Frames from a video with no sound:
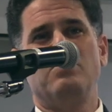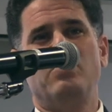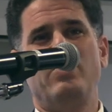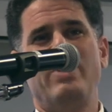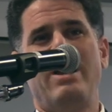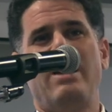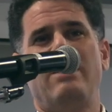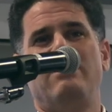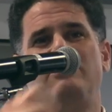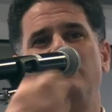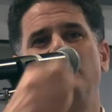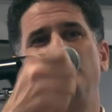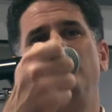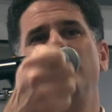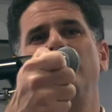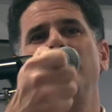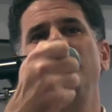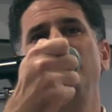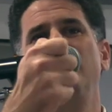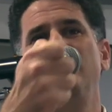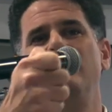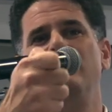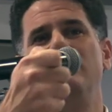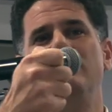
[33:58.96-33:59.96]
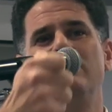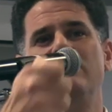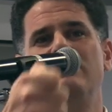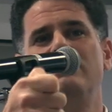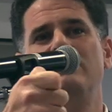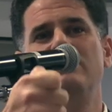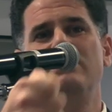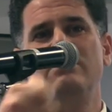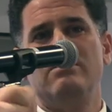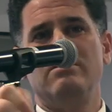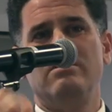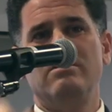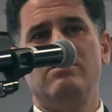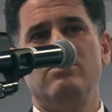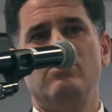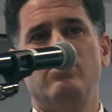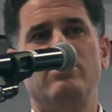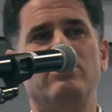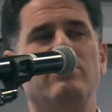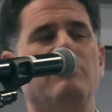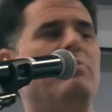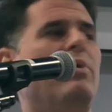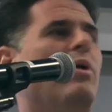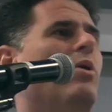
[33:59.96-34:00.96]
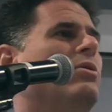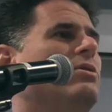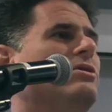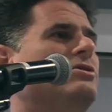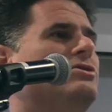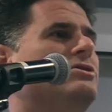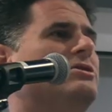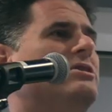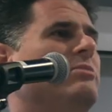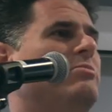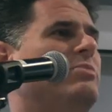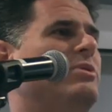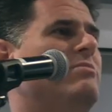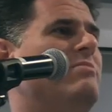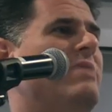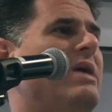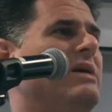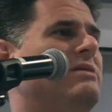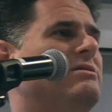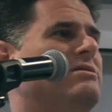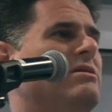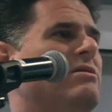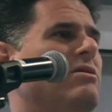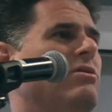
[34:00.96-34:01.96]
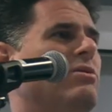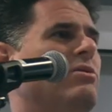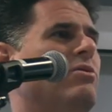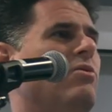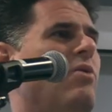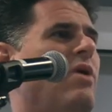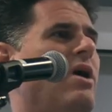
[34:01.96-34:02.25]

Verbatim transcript: We had to plead with a Polish diplomat to go to